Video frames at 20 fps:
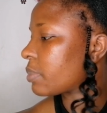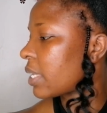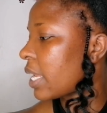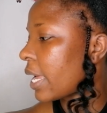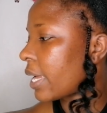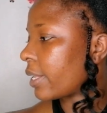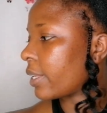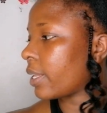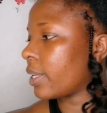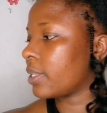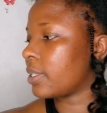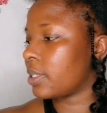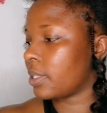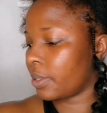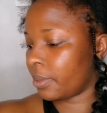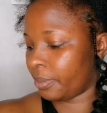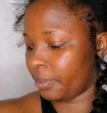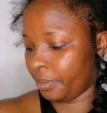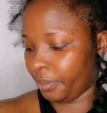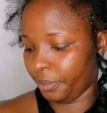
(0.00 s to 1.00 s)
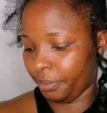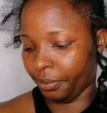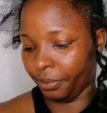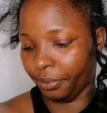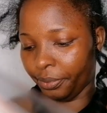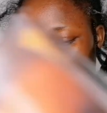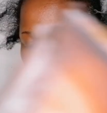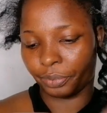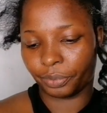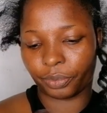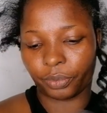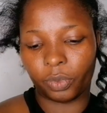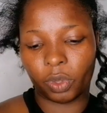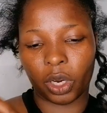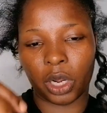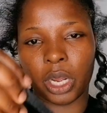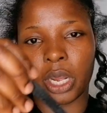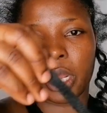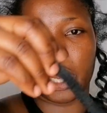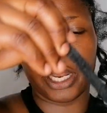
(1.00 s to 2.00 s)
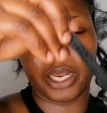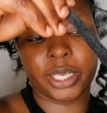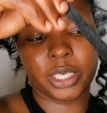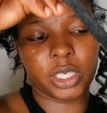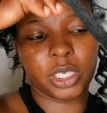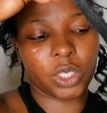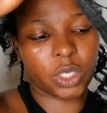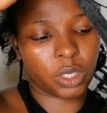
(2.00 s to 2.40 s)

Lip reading: but it doesn't leave flakes, and then